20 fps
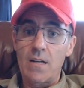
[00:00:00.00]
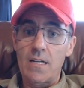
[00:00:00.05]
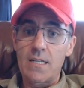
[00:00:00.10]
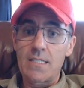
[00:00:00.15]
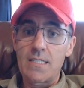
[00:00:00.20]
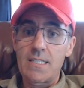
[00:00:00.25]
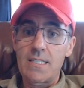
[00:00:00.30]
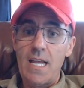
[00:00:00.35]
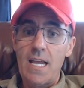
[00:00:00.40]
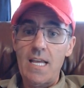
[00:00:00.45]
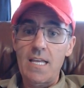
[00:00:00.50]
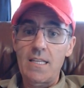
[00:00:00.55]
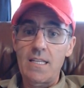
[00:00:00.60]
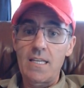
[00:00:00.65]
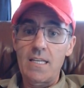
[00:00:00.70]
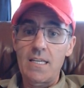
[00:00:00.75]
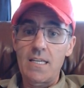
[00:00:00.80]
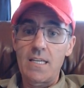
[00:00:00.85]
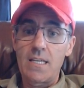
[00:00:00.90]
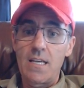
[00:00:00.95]
And on a
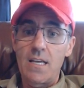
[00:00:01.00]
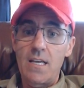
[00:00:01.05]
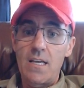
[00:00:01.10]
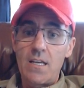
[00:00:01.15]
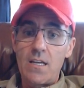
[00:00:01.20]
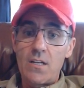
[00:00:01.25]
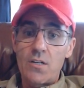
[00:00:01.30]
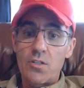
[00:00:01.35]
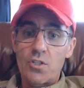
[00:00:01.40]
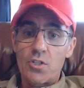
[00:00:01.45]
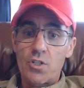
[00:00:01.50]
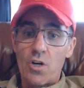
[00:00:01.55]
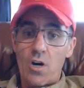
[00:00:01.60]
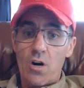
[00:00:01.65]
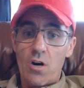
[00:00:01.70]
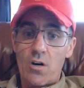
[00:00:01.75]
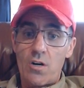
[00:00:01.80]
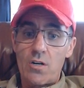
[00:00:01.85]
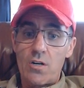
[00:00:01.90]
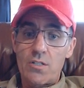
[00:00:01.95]
daily
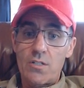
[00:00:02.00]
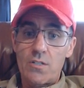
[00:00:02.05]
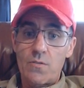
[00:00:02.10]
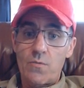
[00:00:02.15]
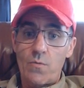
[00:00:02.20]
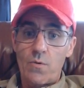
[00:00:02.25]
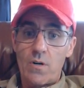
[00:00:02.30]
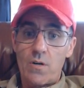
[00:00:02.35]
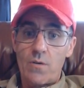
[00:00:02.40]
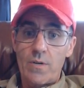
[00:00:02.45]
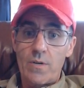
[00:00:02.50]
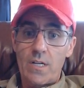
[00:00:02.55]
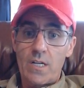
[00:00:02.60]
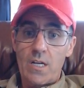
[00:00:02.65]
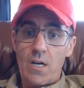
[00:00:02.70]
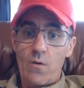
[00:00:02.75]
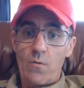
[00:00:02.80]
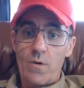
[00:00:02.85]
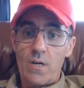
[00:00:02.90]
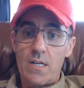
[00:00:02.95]
chart,
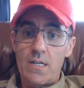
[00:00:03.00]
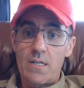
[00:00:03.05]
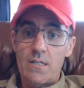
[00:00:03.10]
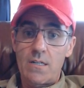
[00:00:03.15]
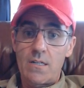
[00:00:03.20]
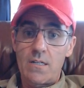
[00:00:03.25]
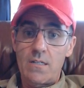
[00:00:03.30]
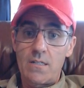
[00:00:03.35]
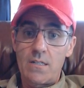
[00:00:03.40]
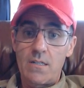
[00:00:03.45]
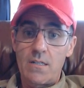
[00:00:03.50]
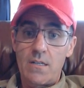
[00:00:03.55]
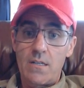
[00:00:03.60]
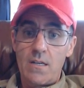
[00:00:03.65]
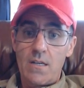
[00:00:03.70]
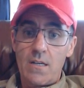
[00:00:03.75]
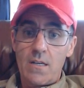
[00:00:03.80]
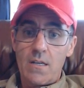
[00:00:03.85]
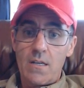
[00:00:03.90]
where are we going?